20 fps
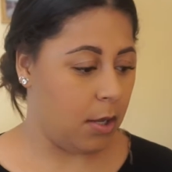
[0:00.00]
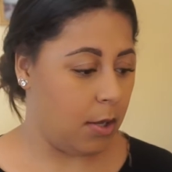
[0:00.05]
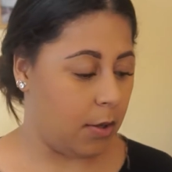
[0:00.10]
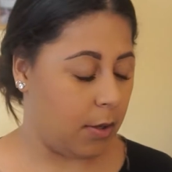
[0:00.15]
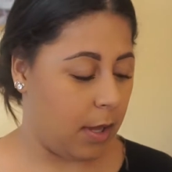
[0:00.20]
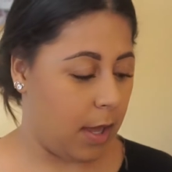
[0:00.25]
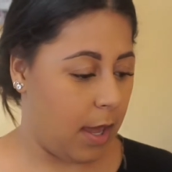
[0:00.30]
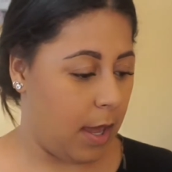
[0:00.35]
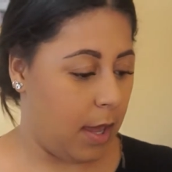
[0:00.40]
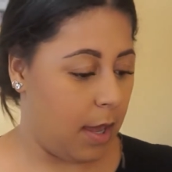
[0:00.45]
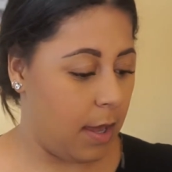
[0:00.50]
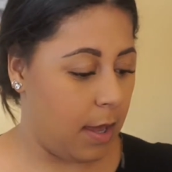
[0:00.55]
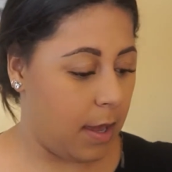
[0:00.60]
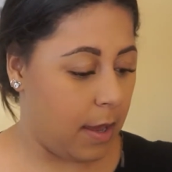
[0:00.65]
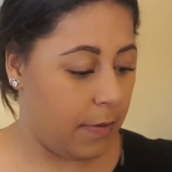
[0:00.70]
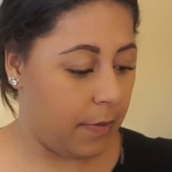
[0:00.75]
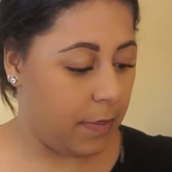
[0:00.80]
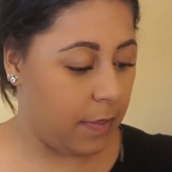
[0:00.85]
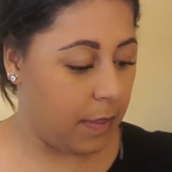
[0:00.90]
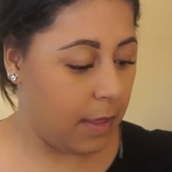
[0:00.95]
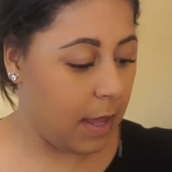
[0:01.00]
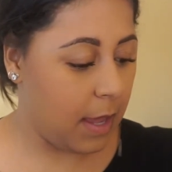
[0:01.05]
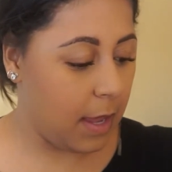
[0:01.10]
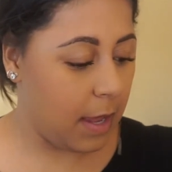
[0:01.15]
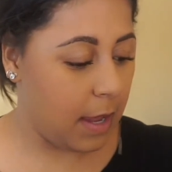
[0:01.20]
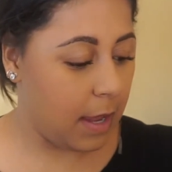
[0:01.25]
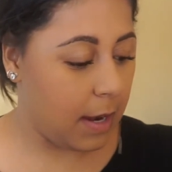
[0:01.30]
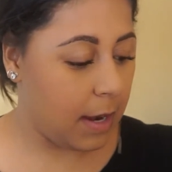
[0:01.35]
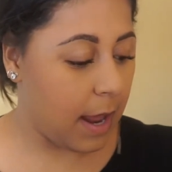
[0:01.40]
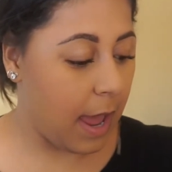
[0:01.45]
Okay, and
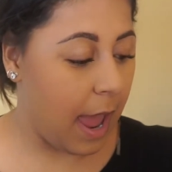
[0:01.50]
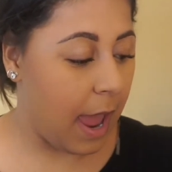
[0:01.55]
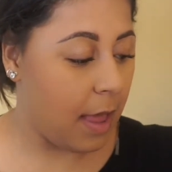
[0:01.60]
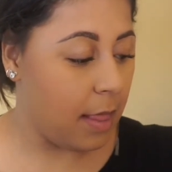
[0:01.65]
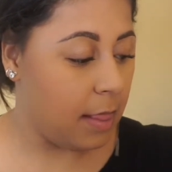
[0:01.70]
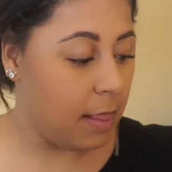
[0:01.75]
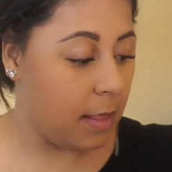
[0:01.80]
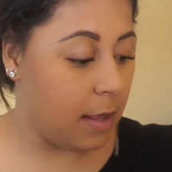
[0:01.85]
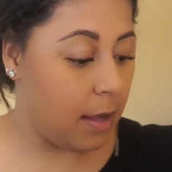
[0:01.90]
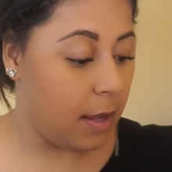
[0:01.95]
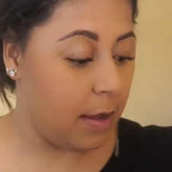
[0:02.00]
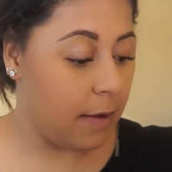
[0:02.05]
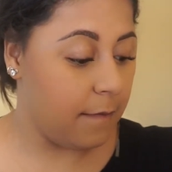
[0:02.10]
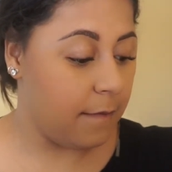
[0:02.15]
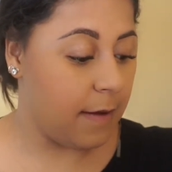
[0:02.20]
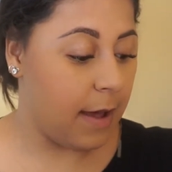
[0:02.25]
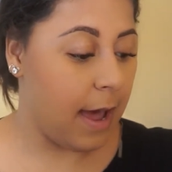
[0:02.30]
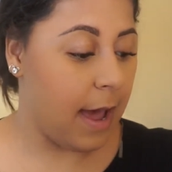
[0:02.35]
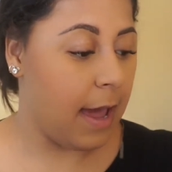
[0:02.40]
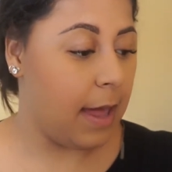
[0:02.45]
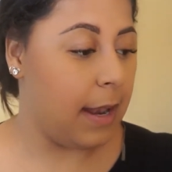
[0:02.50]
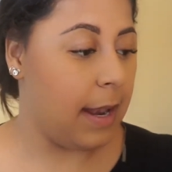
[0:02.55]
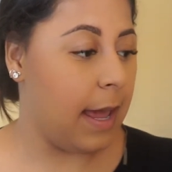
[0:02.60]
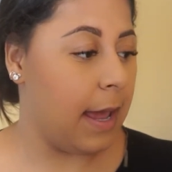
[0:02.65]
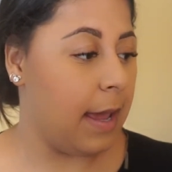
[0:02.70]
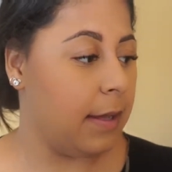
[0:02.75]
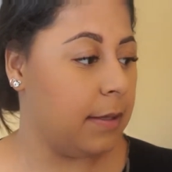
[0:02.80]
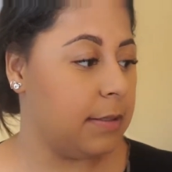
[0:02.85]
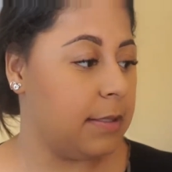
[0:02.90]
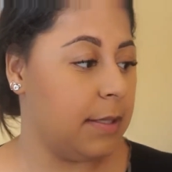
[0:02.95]
then I love
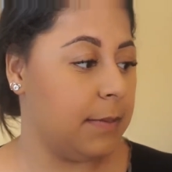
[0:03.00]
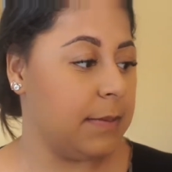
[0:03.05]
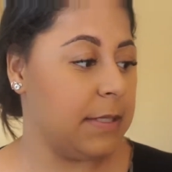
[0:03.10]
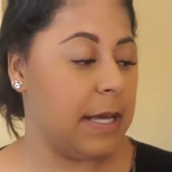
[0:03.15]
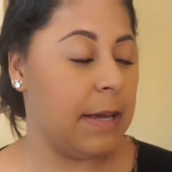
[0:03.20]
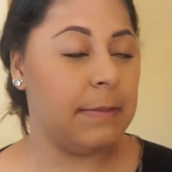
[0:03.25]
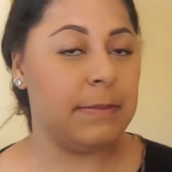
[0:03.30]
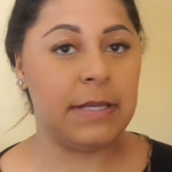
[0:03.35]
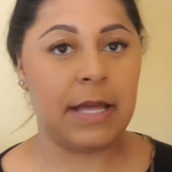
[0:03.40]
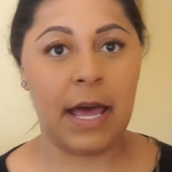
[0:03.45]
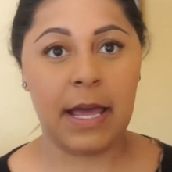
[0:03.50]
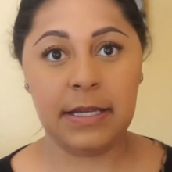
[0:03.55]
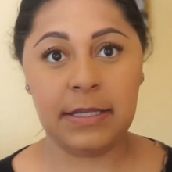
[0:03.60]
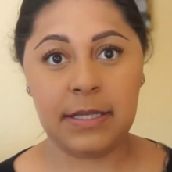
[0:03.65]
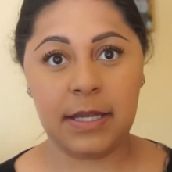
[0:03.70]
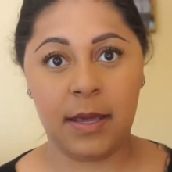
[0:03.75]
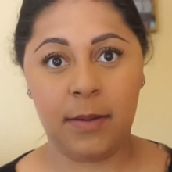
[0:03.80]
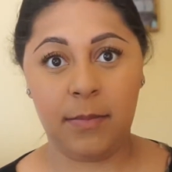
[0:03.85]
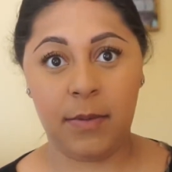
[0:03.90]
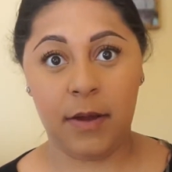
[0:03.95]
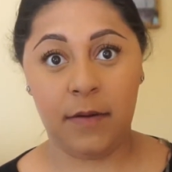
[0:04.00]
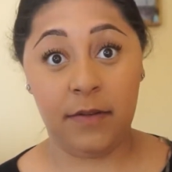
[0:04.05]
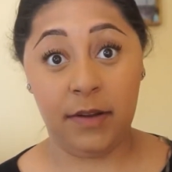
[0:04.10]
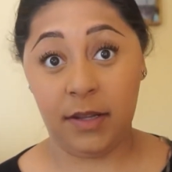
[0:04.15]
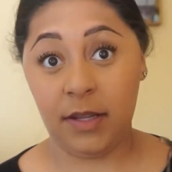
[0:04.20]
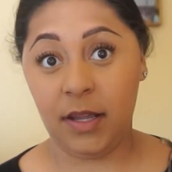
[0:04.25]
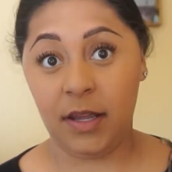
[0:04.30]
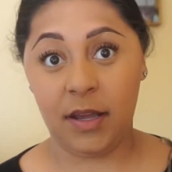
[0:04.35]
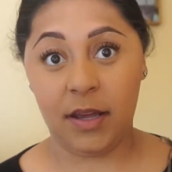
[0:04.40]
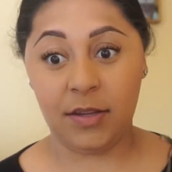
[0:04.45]
highlight. Sometimes I skip
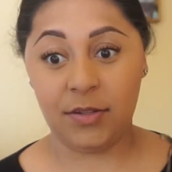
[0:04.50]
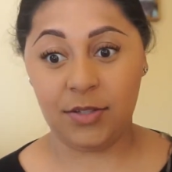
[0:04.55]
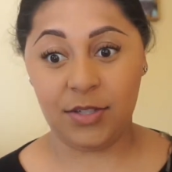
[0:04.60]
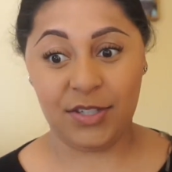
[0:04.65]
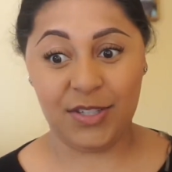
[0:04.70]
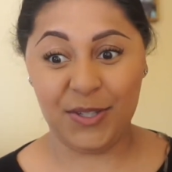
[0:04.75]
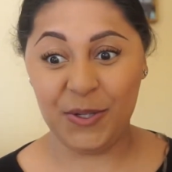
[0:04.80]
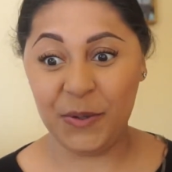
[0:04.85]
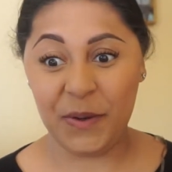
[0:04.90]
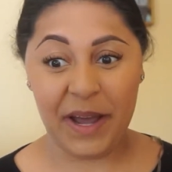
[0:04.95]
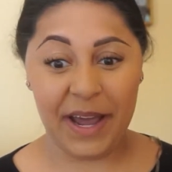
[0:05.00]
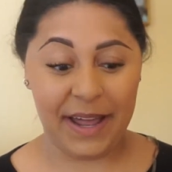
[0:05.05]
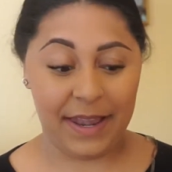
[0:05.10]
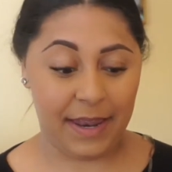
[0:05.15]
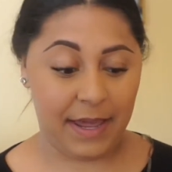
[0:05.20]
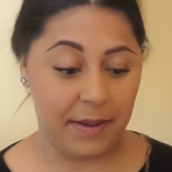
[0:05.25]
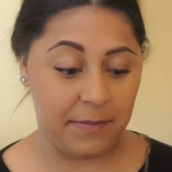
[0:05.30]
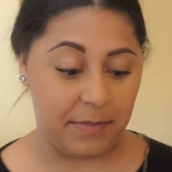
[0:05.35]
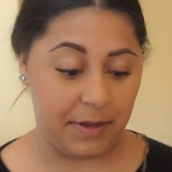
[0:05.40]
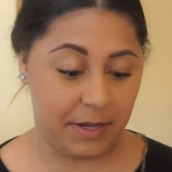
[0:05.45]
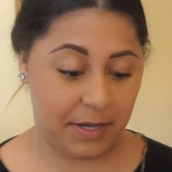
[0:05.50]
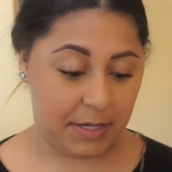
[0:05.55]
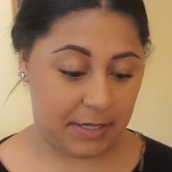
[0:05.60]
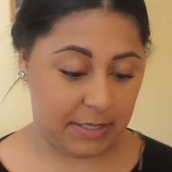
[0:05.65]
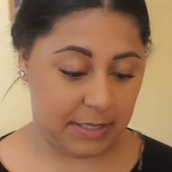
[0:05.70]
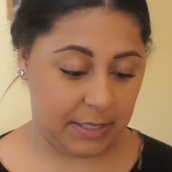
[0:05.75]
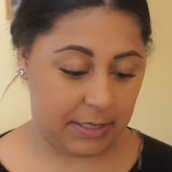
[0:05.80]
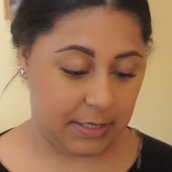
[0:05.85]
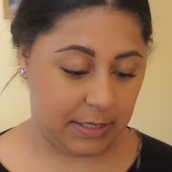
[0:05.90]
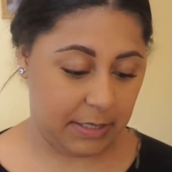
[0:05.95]
everything and just do highlight
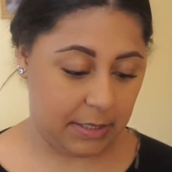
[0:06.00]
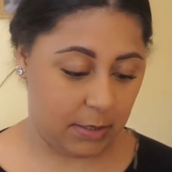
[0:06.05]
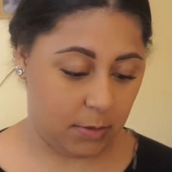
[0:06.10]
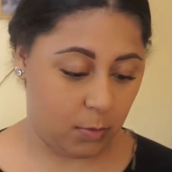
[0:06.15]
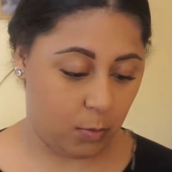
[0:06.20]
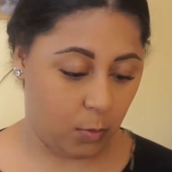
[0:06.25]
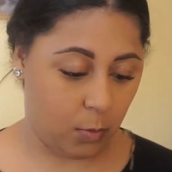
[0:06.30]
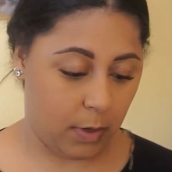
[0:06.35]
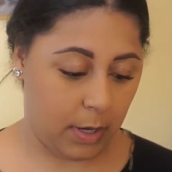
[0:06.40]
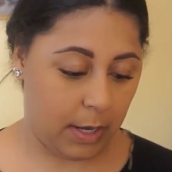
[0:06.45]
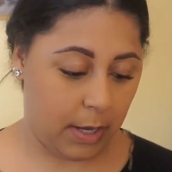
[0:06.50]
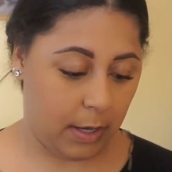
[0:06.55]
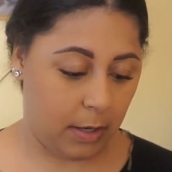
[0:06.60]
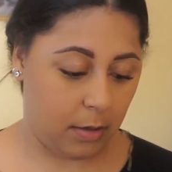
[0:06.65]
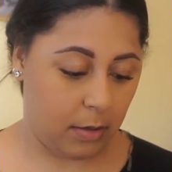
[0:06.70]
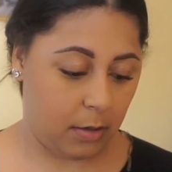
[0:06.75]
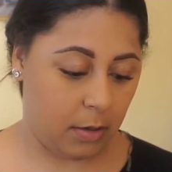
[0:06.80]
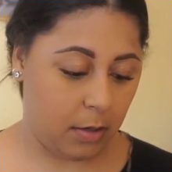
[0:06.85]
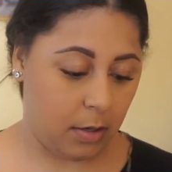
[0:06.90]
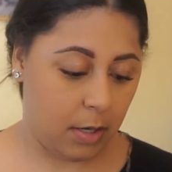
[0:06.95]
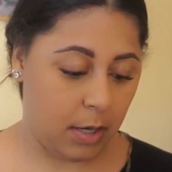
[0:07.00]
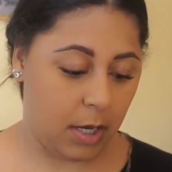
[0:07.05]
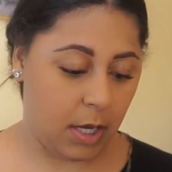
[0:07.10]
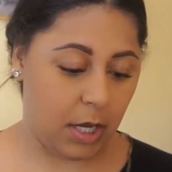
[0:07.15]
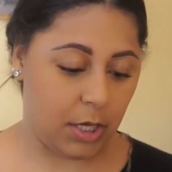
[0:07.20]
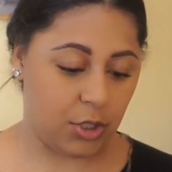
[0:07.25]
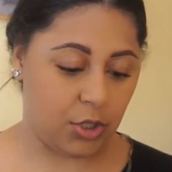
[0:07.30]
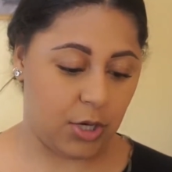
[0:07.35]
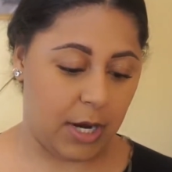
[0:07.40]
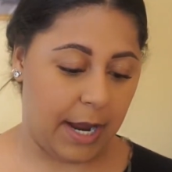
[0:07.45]
because this is what
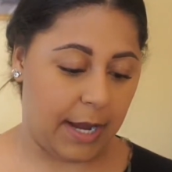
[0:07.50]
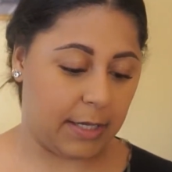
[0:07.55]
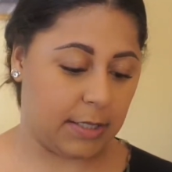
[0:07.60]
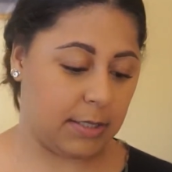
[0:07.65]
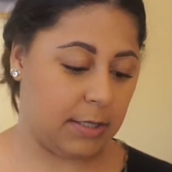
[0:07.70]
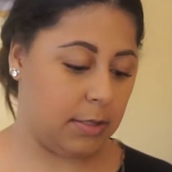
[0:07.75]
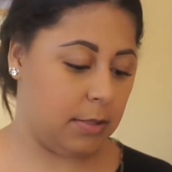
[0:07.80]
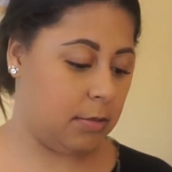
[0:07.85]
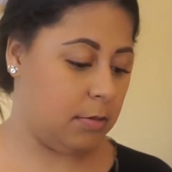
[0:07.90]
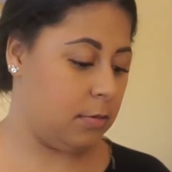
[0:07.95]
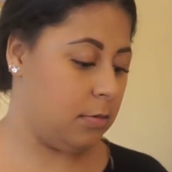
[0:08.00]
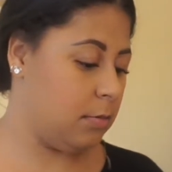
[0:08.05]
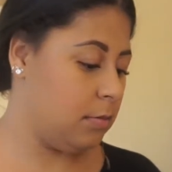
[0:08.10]
attracts